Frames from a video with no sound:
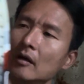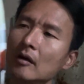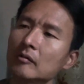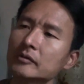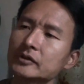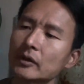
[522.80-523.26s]

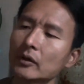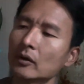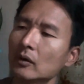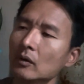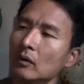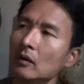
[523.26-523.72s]

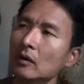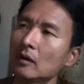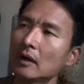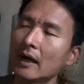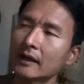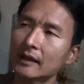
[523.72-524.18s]
So
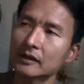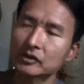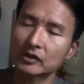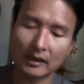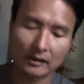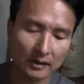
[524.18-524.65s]
I can
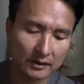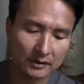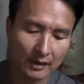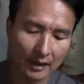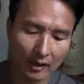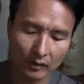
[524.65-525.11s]
check this
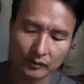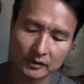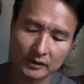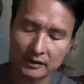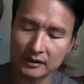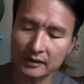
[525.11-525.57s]
out
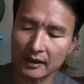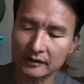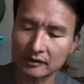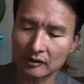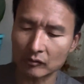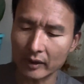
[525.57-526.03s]
since it has
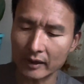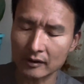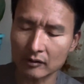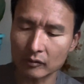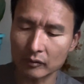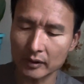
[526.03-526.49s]
the
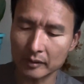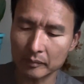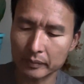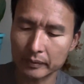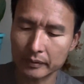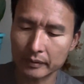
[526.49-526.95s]
right
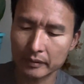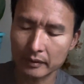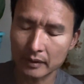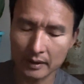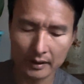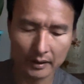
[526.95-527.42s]
grip,
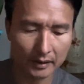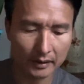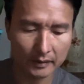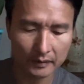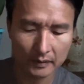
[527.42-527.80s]
3/8